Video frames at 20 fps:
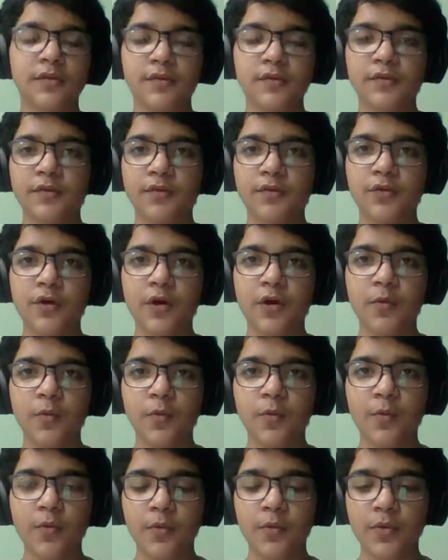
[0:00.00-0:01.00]
so
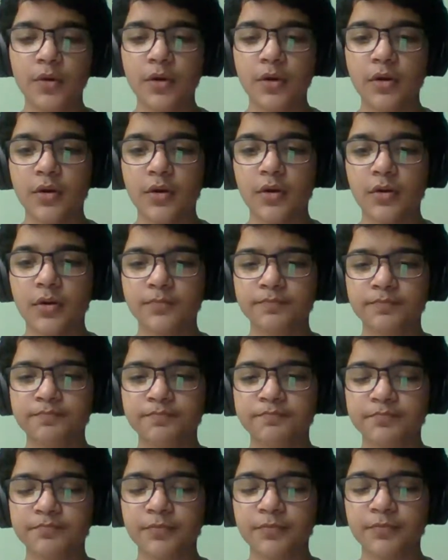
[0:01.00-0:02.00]

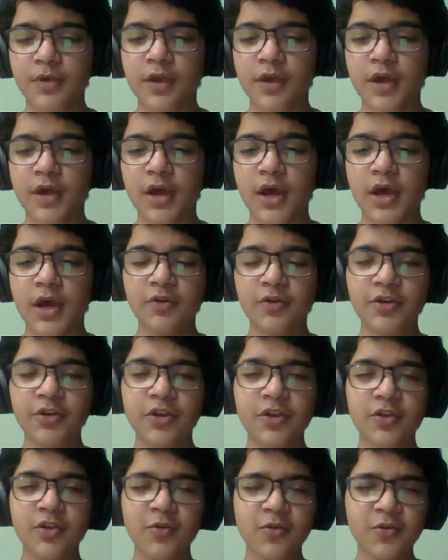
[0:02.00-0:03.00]
how do
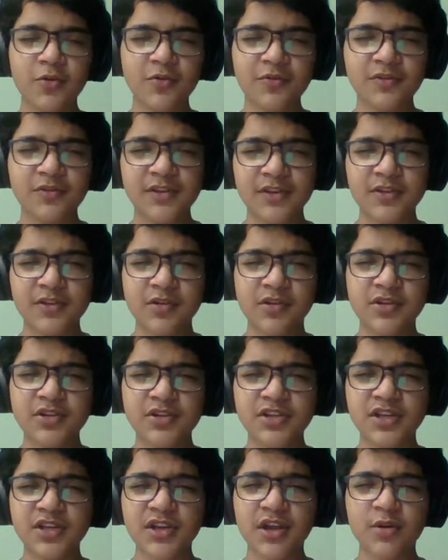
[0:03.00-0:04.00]
you use
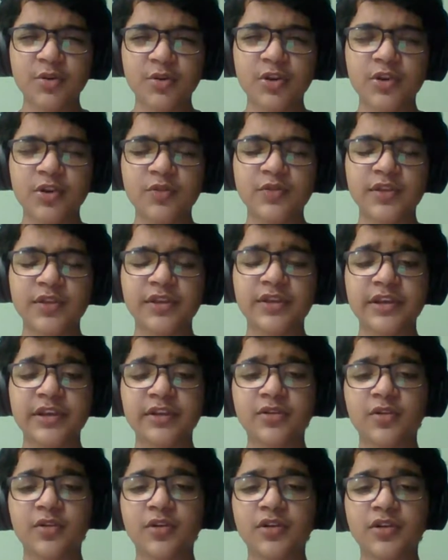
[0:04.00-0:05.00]
technology and how do you think
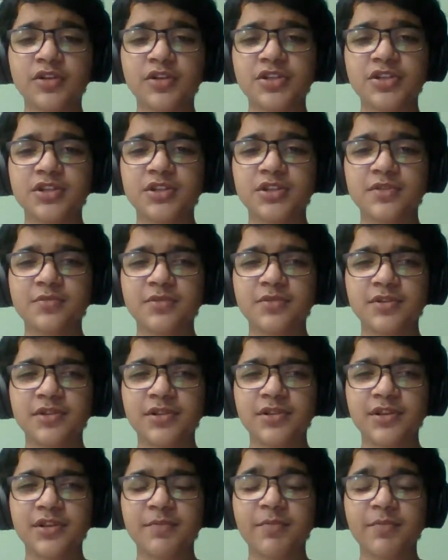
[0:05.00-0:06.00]
technology will
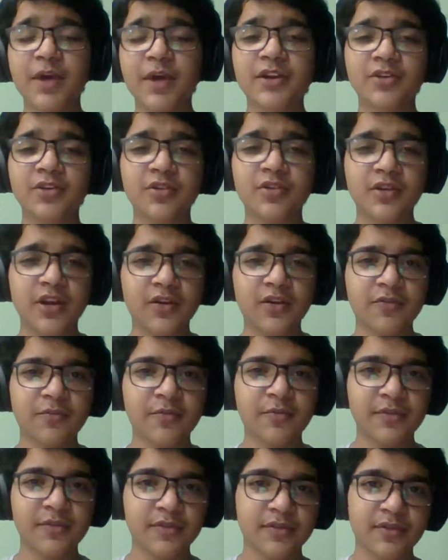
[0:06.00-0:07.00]
impact your line of
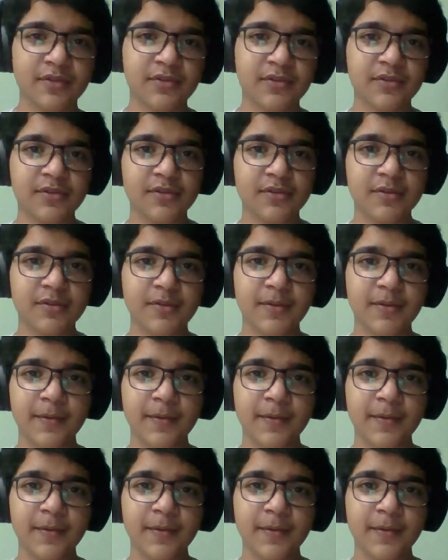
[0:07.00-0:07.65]
business?